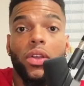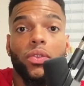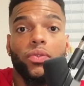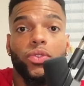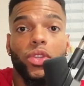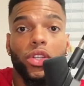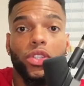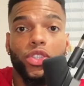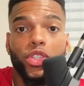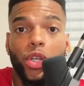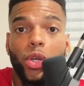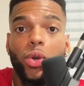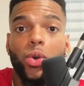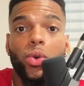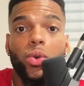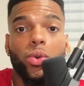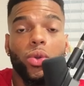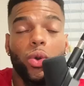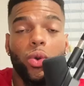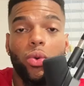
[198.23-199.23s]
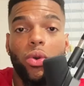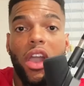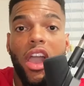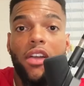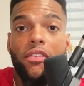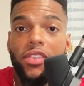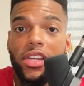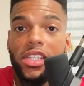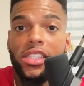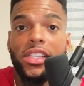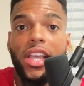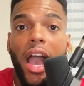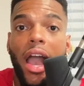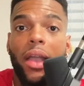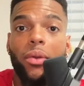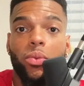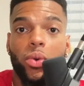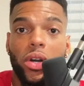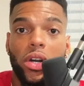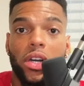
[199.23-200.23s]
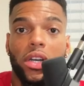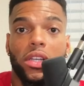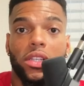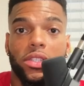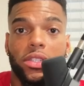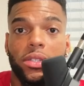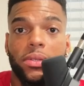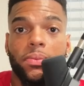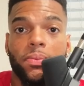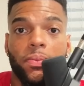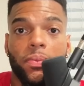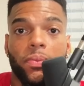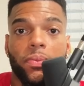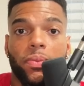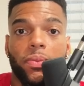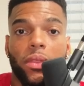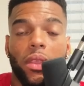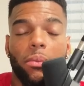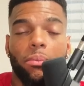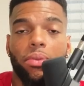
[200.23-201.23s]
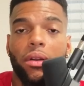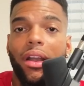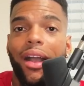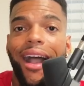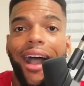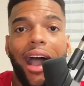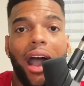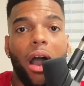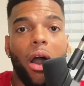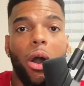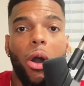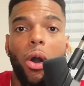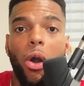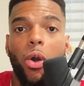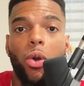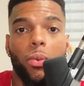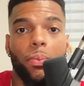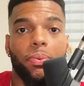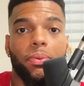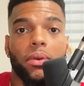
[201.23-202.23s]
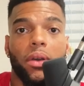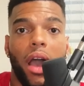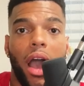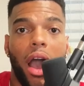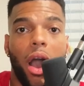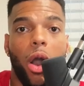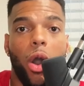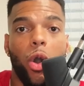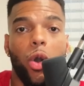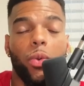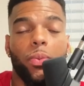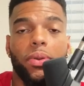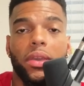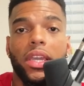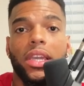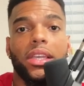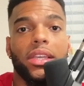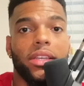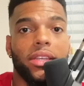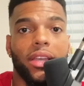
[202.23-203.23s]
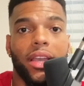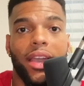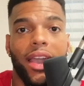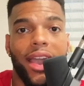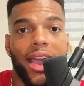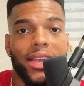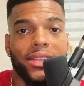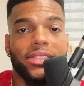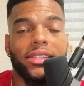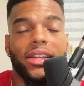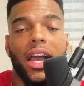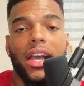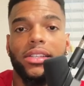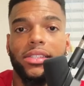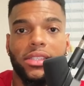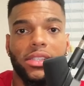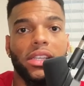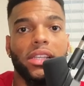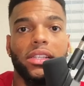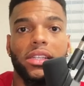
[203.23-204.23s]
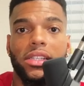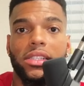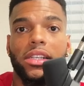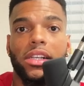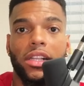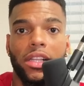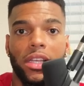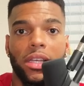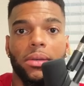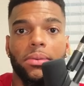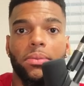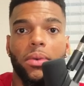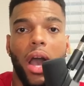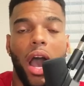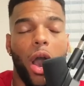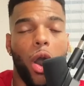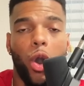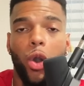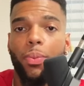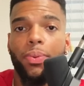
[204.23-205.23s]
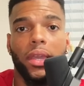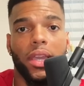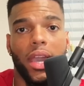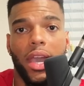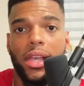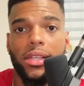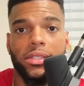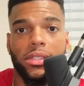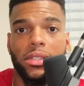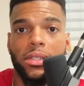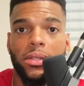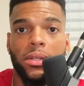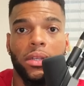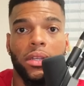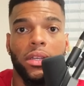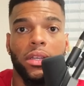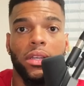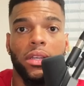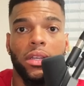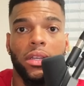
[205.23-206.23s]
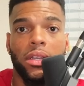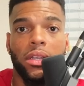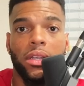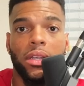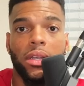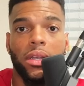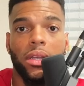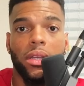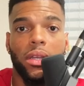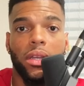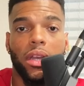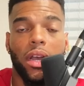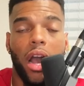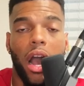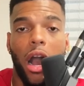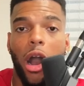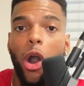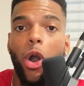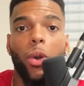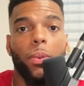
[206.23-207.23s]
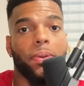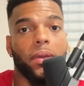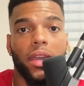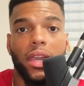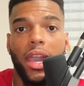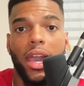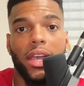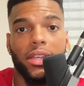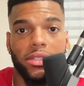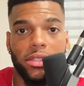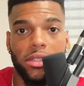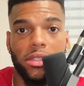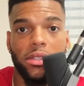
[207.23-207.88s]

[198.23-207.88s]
The dude, whoever this guy was, bro, I hope, I hope he has not seen this clip. I hope he hasn't. I hope he hasn't